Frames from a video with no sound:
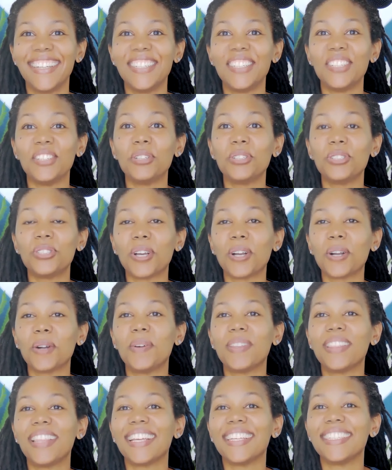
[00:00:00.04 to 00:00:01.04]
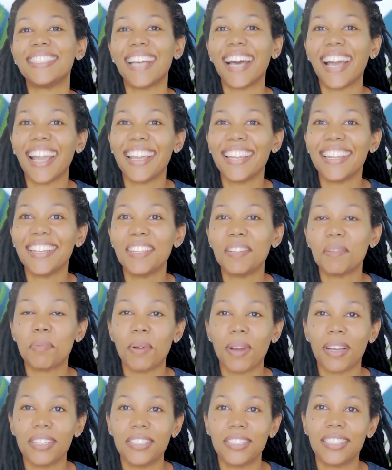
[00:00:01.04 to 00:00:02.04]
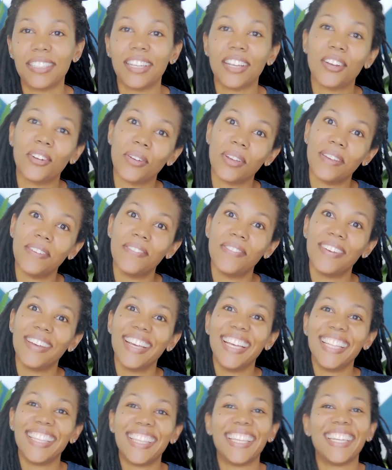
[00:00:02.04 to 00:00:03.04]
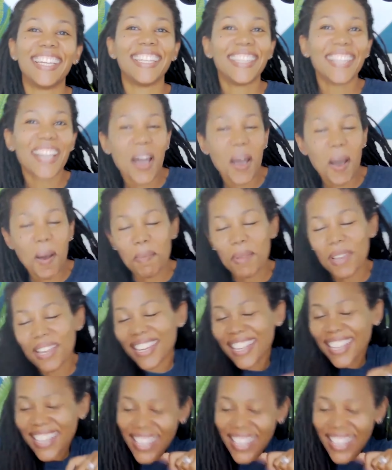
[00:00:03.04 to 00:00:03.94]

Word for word: Do you struggle with anxiety, depression, and grief? Then allow me to